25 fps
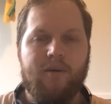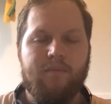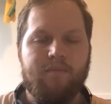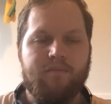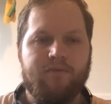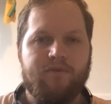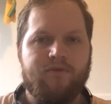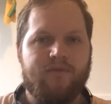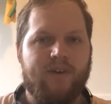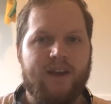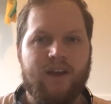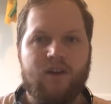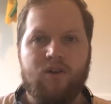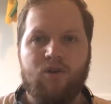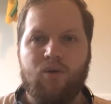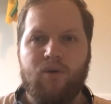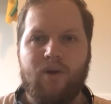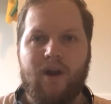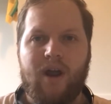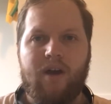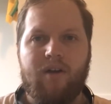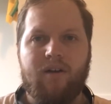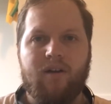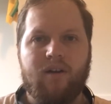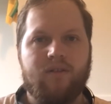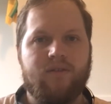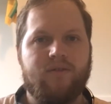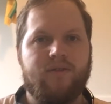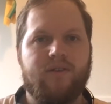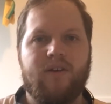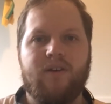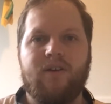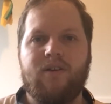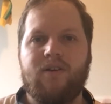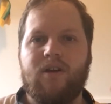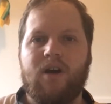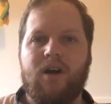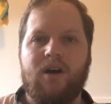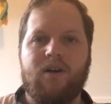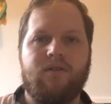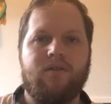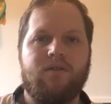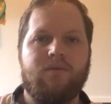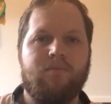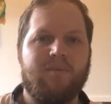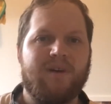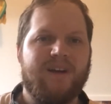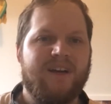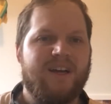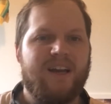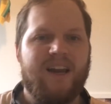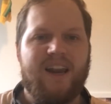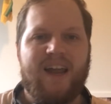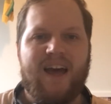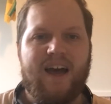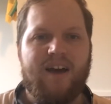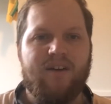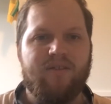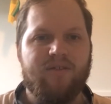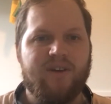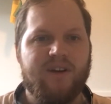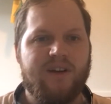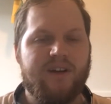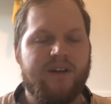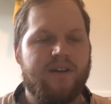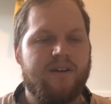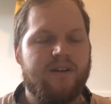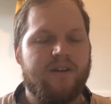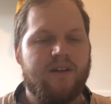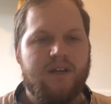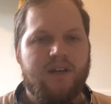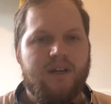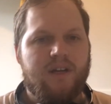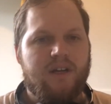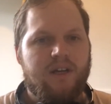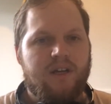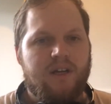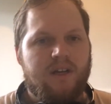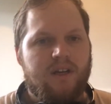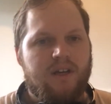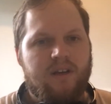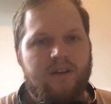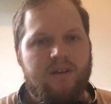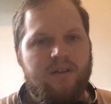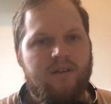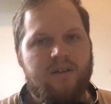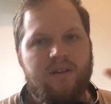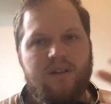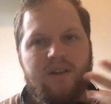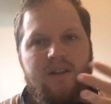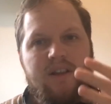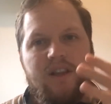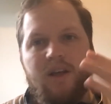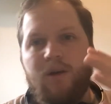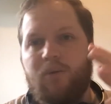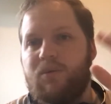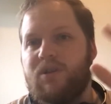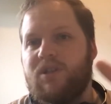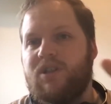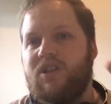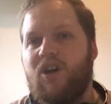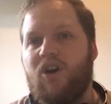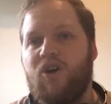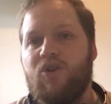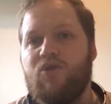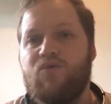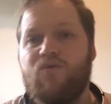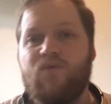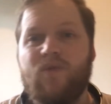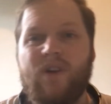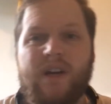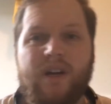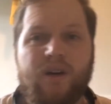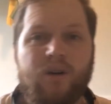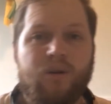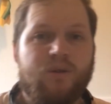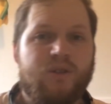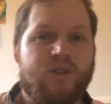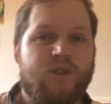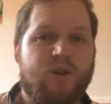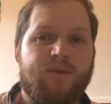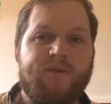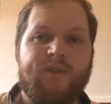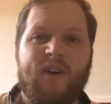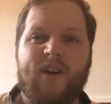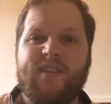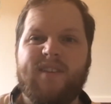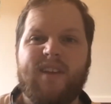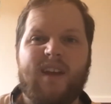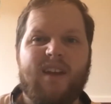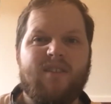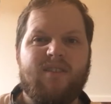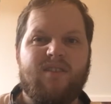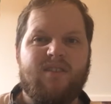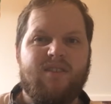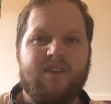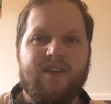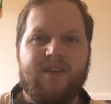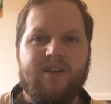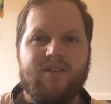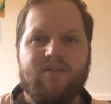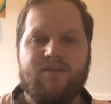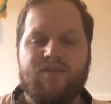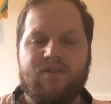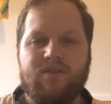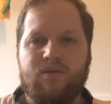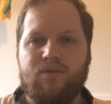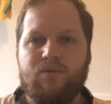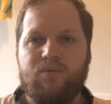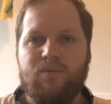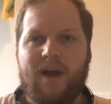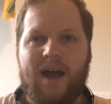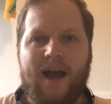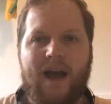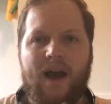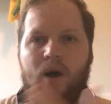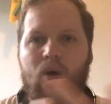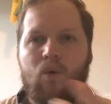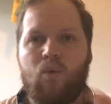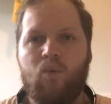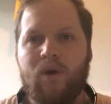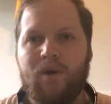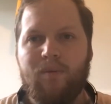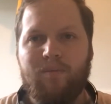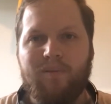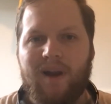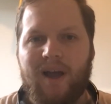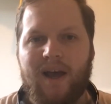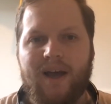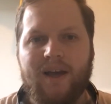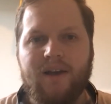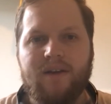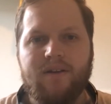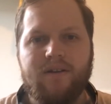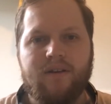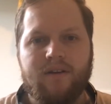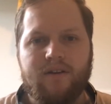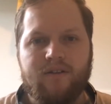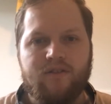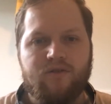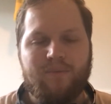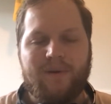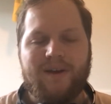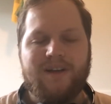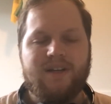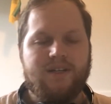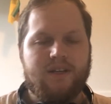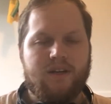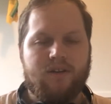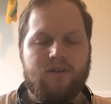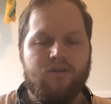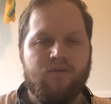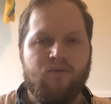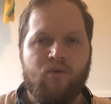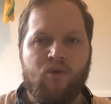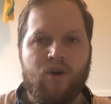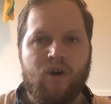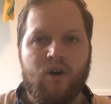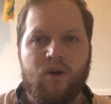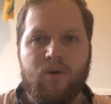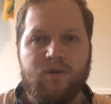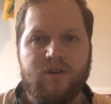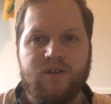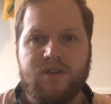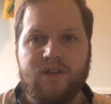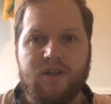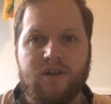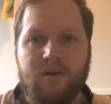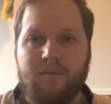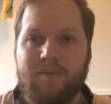Sven-Göran Eriksson, under McLaren, there was no real sort of identity as to how we played, and especially under Roy Hodgson.